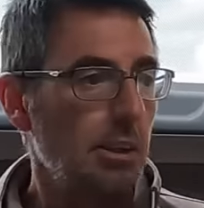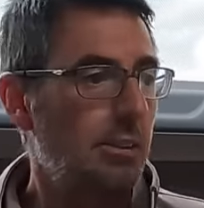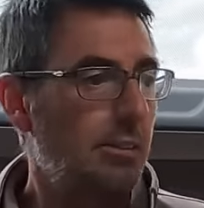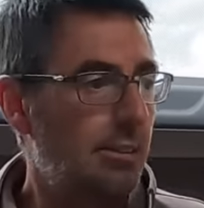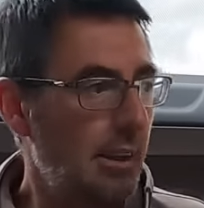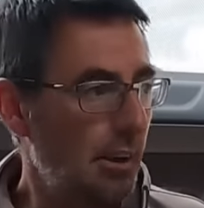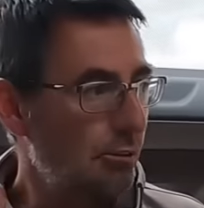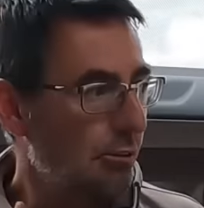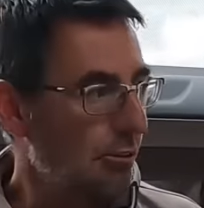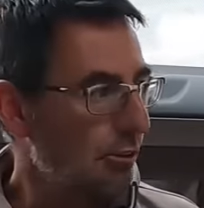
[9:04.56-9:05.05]

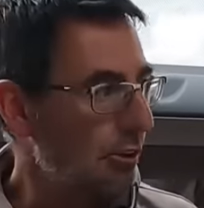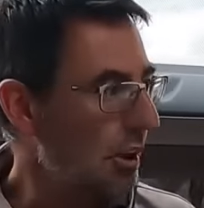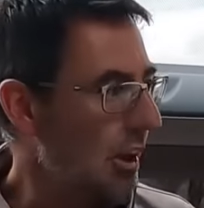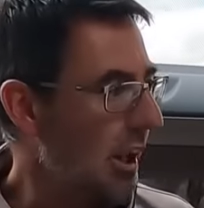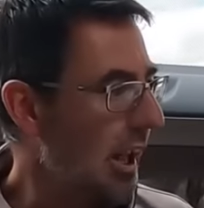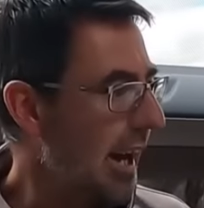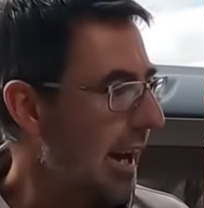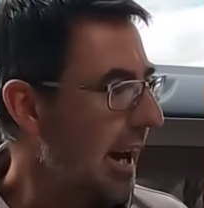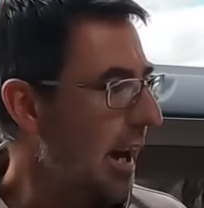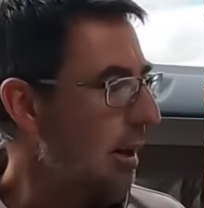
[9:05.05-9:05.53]
Different
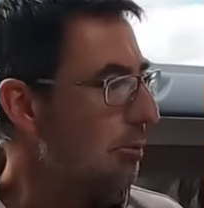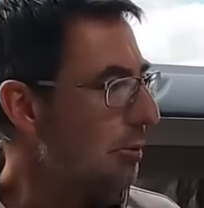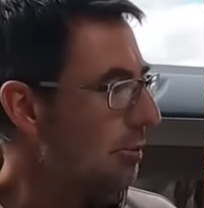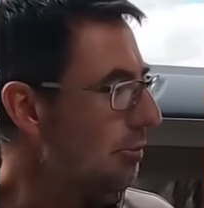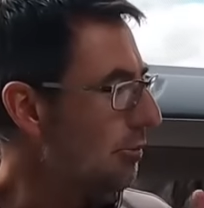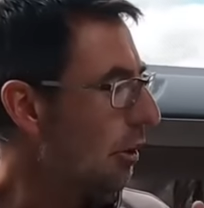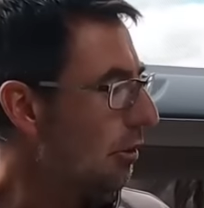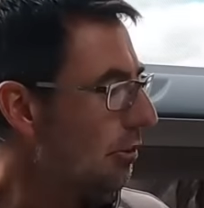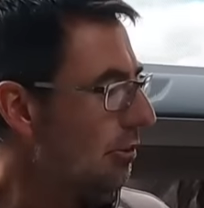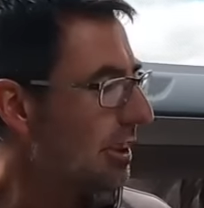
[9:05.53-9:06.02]
layout.
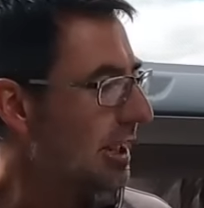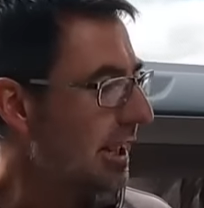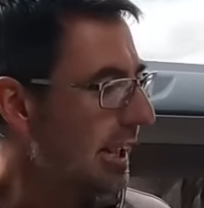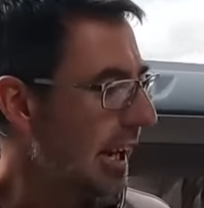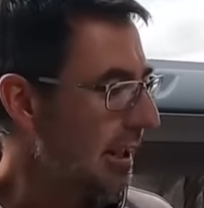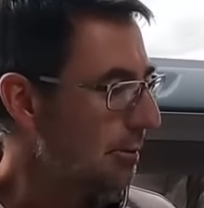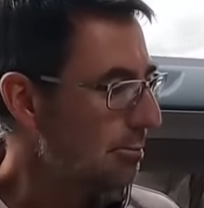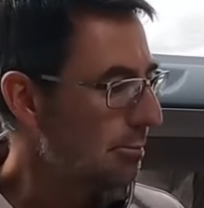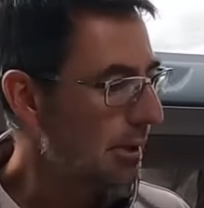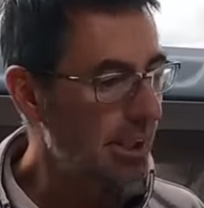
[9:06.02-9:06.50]
We've not really
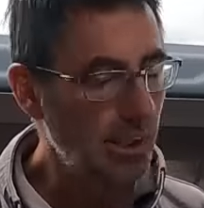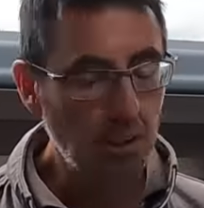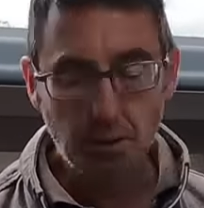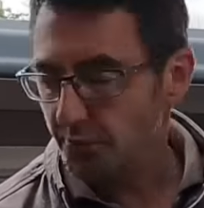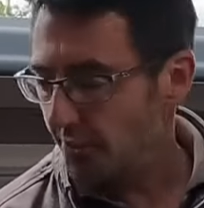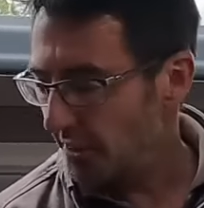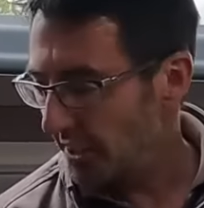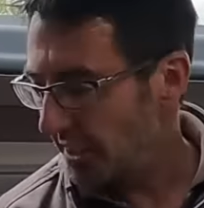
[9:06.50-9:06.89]
had many of